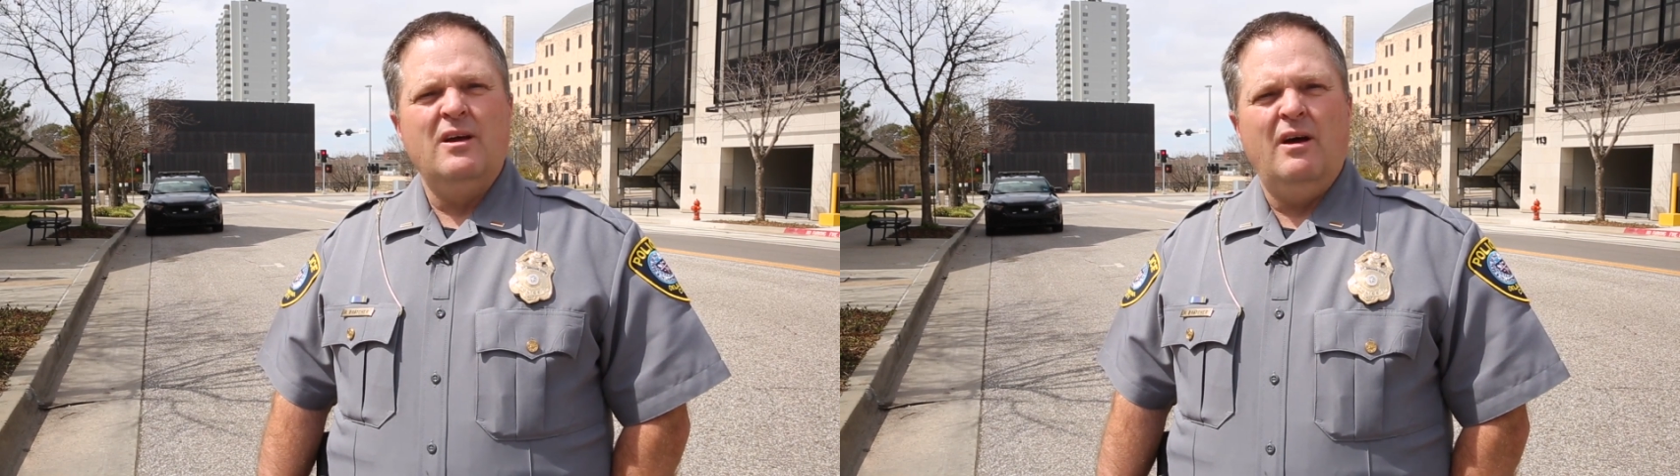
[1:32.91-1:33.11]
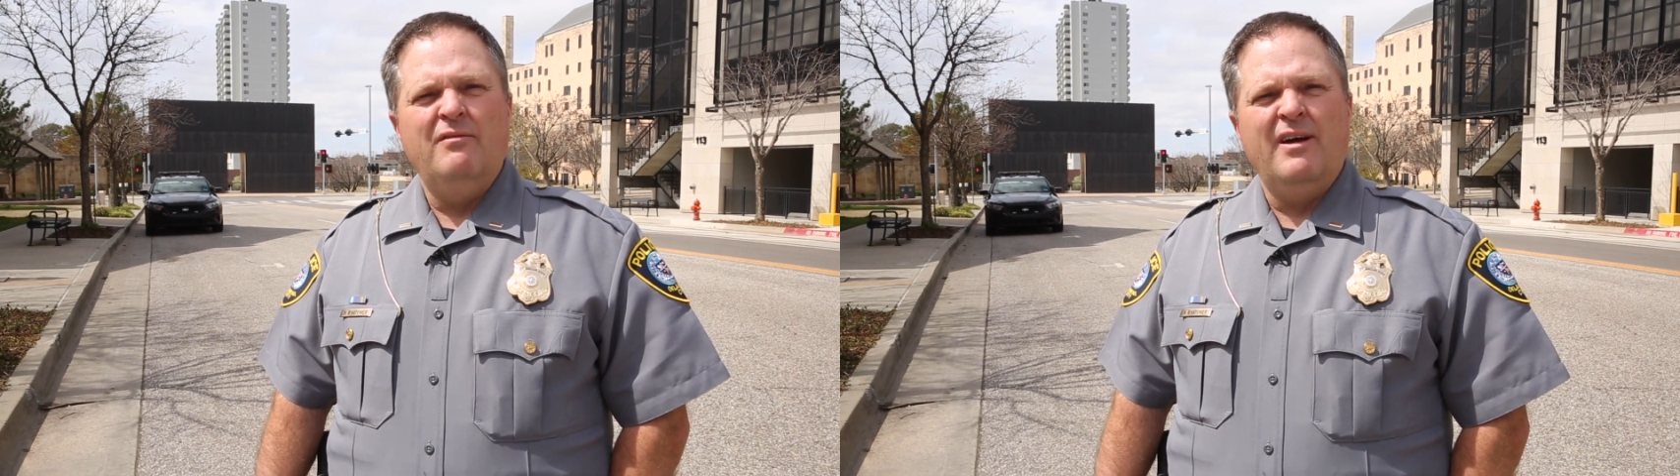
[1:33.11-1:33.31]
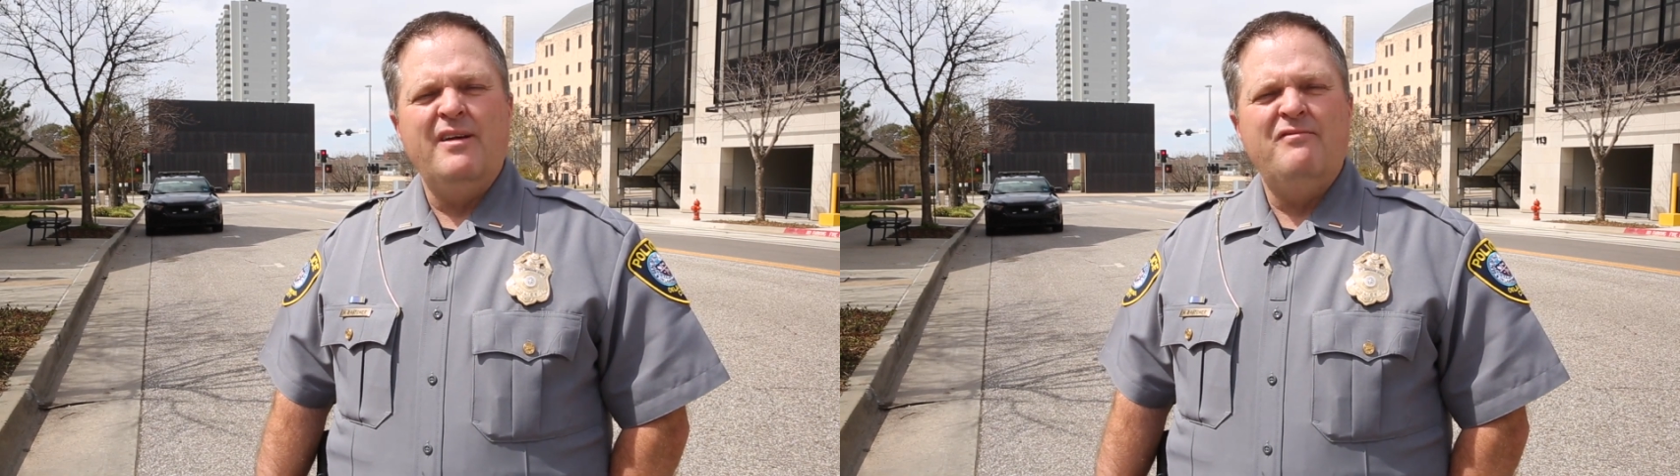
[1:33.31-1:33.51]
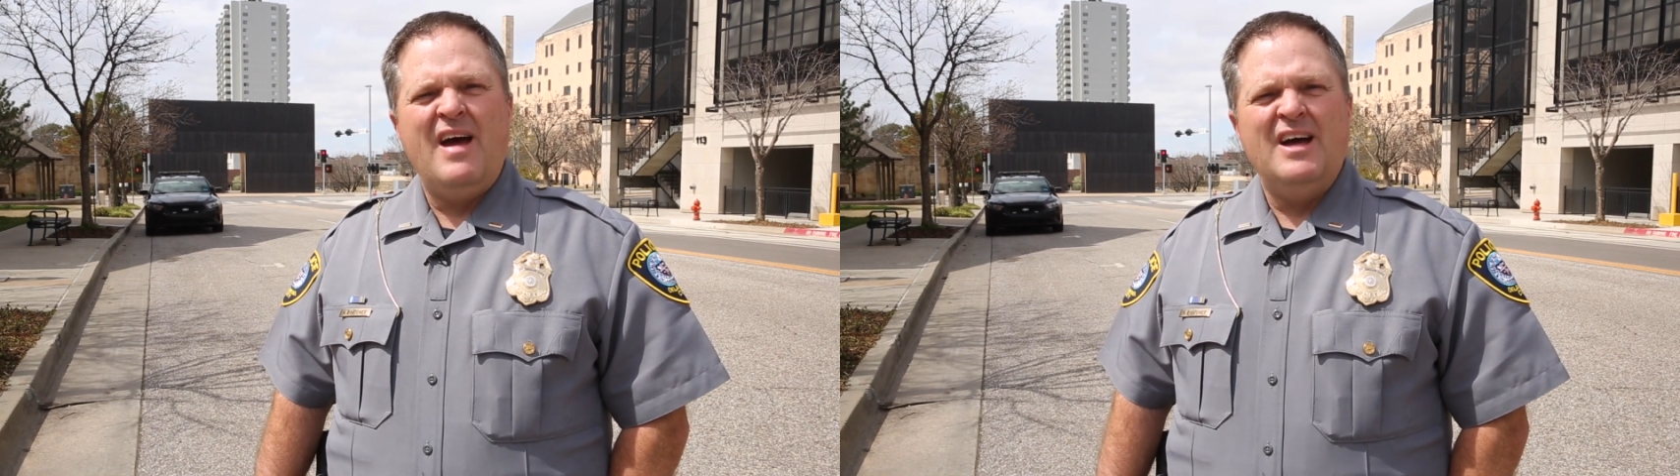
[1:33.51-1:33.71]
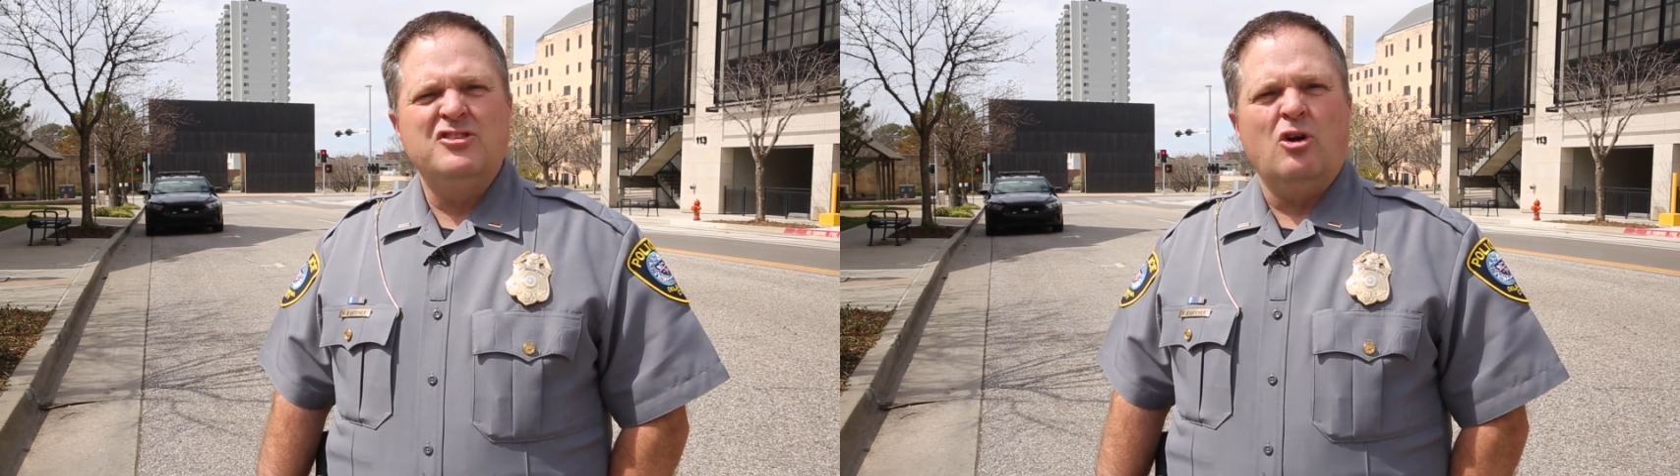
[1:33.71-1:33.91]
a very
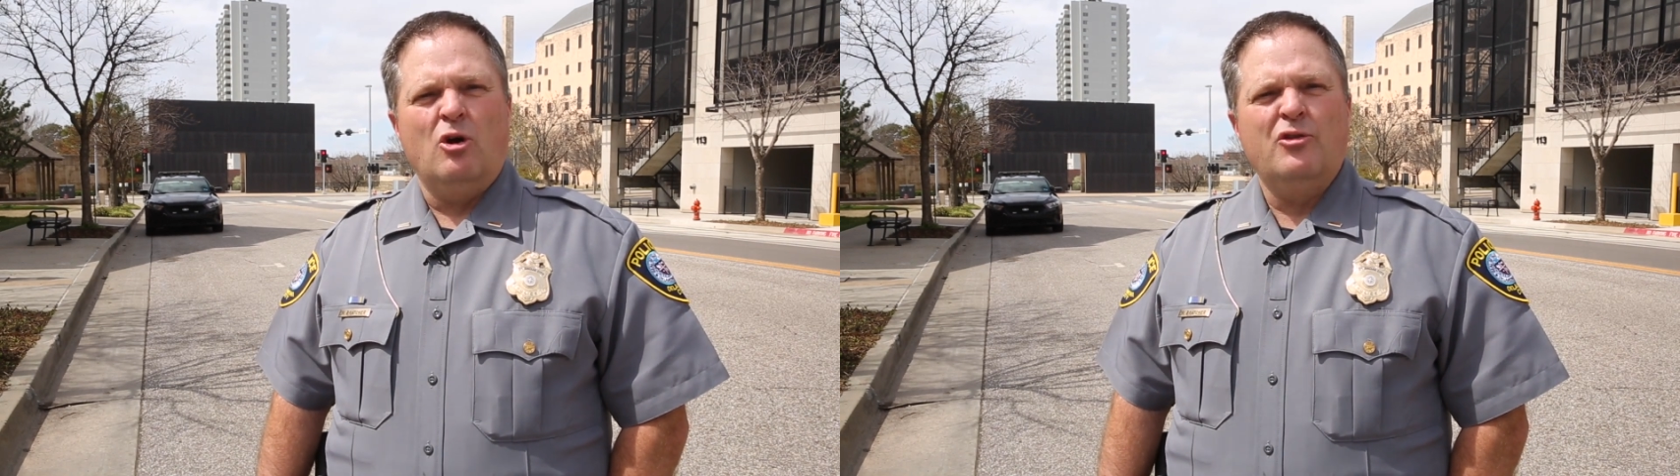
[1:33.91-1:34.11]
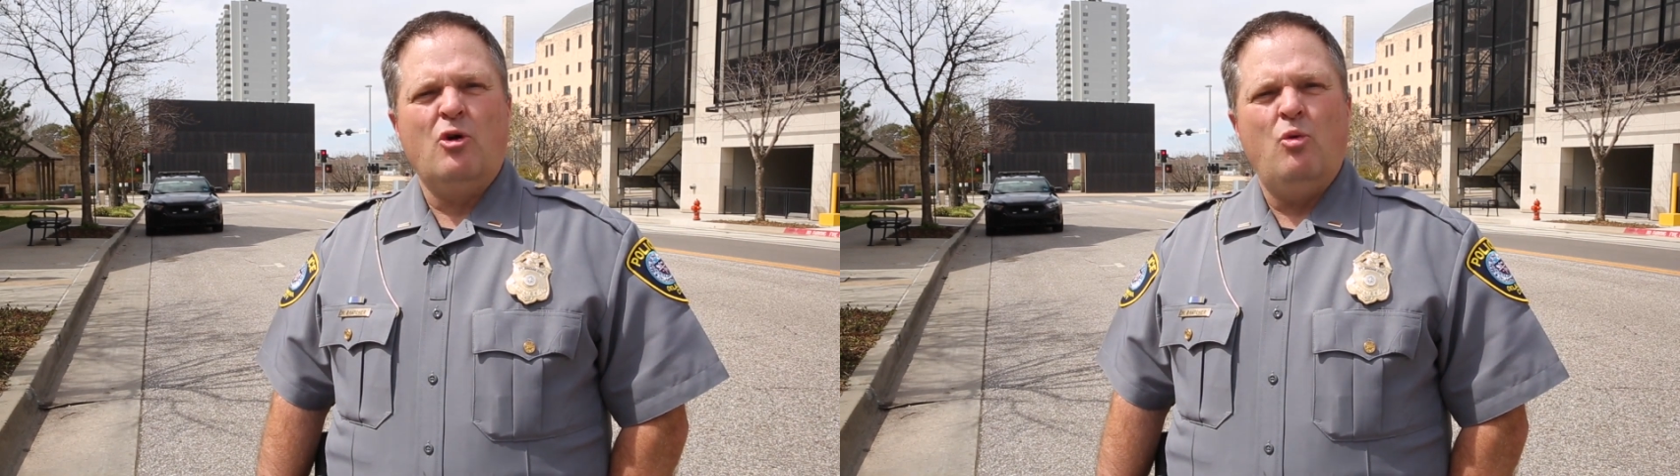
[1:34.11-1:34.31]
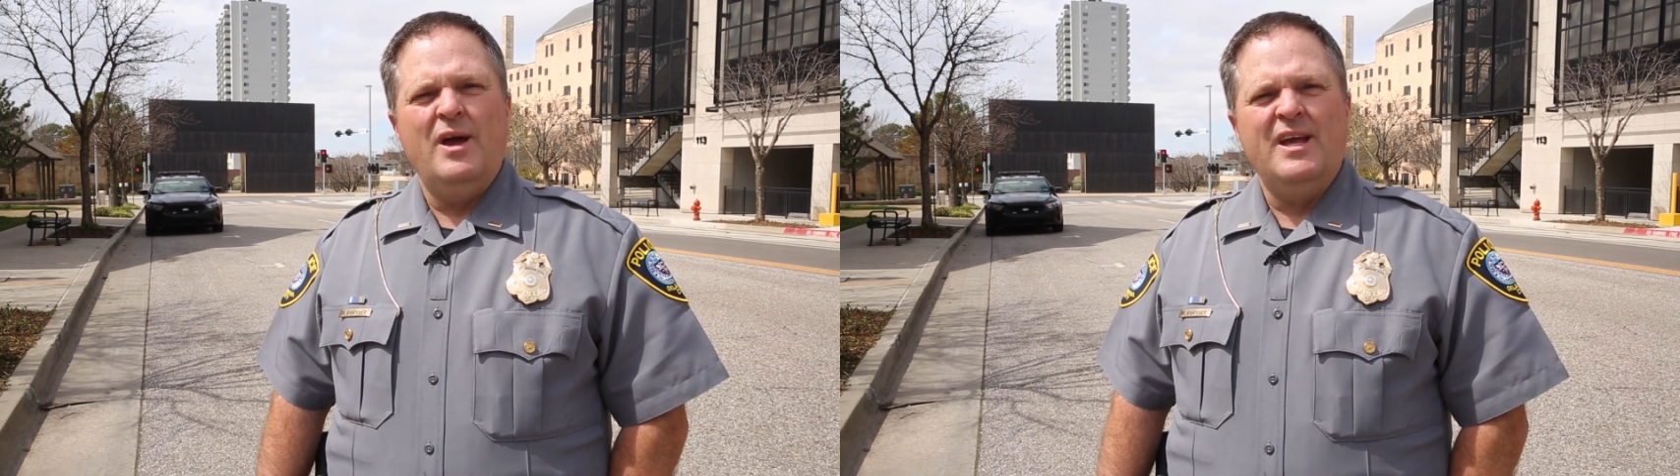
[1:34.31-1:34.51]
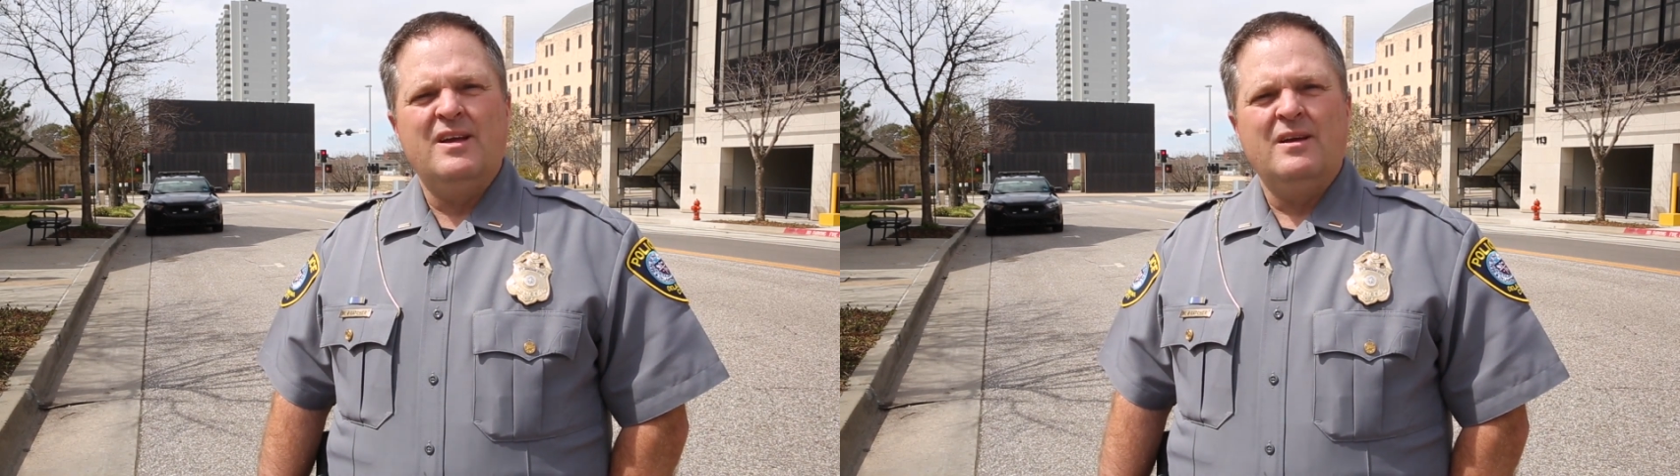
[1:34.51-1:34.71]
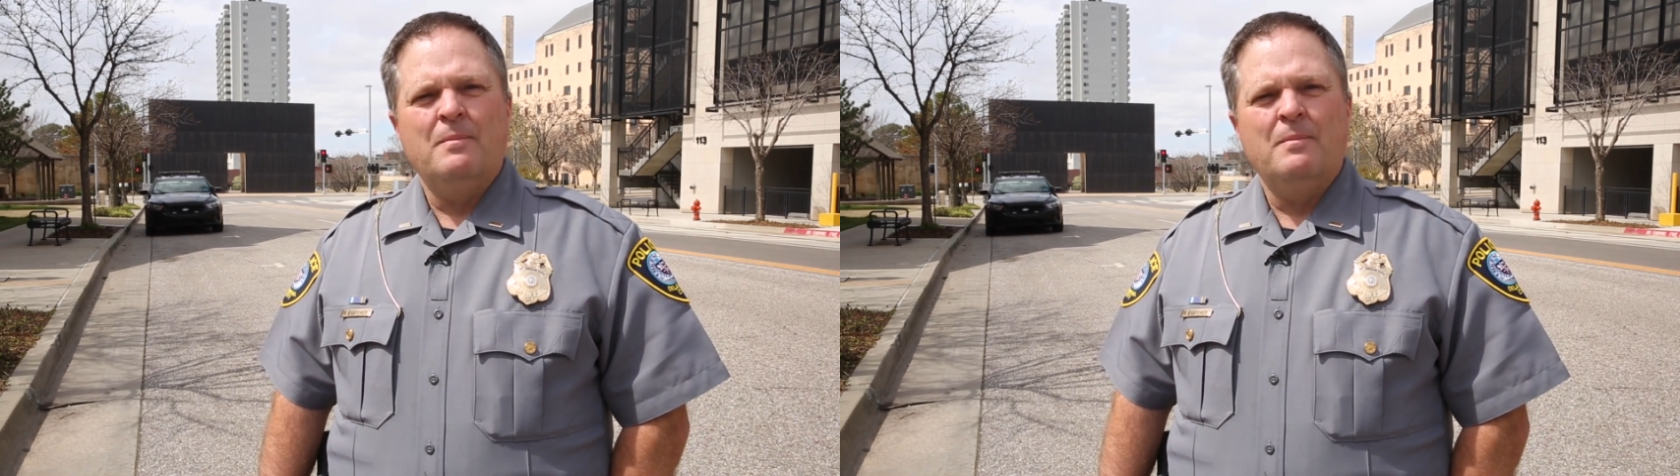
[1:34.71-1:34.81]
fast earthquake.